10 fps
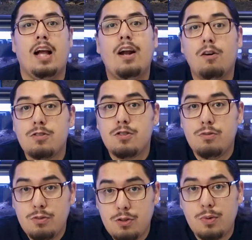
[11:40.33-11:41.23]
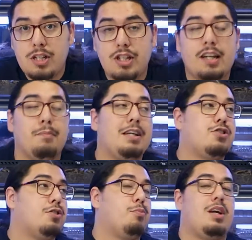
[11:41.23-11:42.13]
And also, you do want to check and make
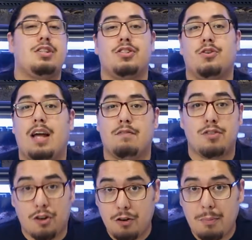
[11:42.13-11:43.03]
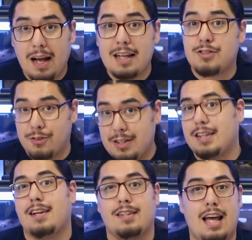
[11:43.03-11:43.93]
sure the branches don't have termites or
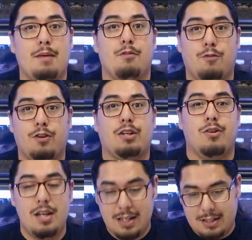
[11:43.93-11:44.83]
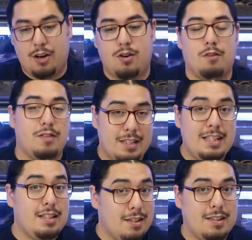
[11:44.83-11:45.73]
anything like that before you tear it off. It's
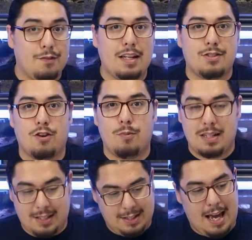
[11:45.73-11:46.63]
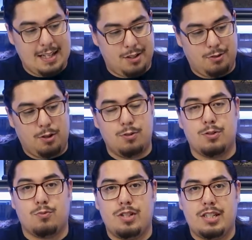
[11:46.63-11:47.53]
easy to see if it has termites because it has little
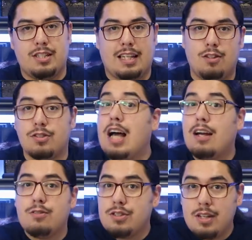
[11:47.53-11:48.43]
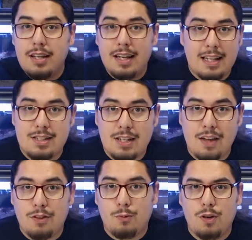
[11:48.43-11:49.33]
holes, ridges, like little tunnels
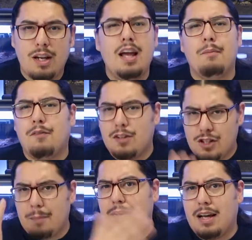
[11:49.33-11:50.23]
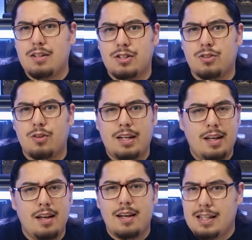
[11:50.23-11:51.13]
inside the wood. But if you're chopping down a tree,
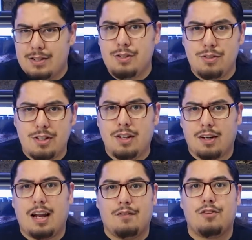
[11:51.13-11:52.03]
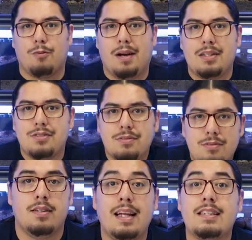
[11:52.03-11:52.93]
it's usually not going to have termites.
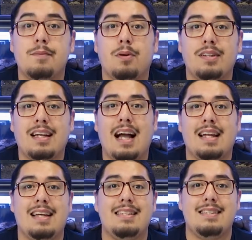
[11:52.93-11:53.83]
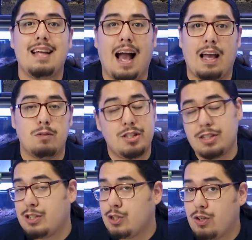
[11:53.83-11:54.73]
Next up on the guide is diet, which is
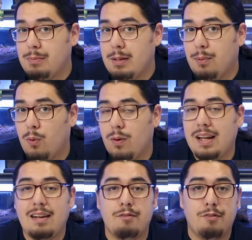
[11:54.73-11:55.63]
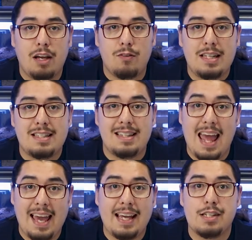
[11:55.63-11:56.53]
extremely important, and it varies in the
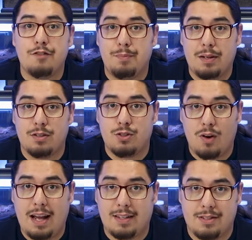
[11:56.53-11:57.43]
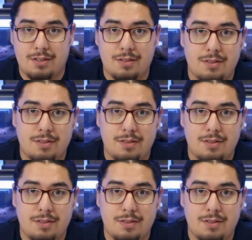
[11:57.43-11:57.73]
age of bearded dragons.